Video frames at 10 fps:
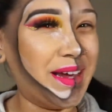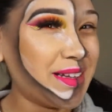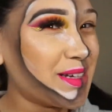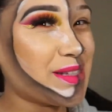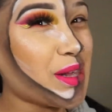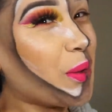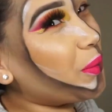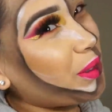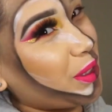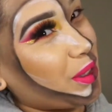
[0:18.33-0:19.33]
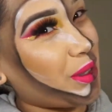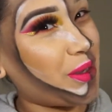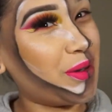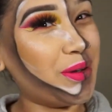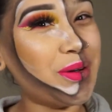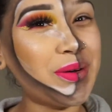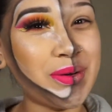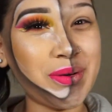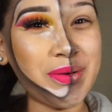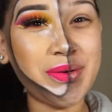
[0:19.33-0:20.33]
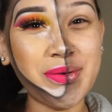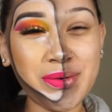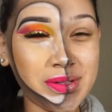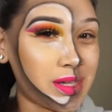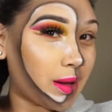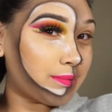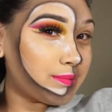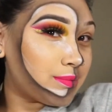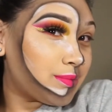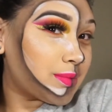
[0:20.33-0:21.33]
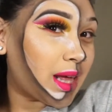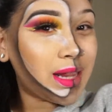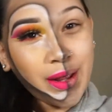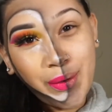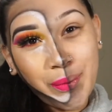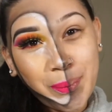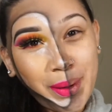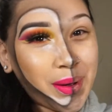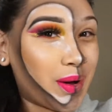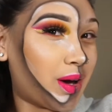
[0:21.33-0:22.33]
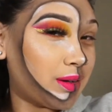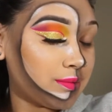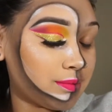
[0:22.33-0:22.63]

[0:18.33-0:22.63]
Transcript: It looks so cute. Like, oh my god.